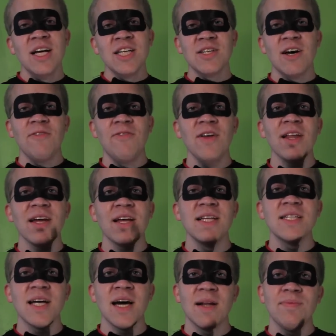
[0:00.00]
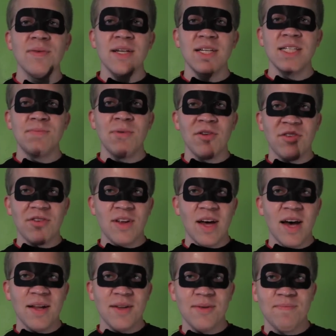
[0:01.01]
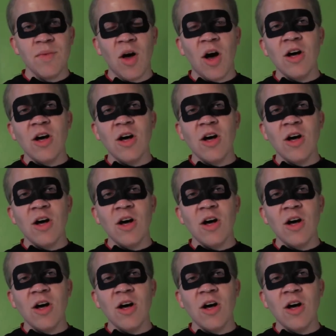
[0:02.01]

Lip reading: So I feel like he's kind of pleased both sides.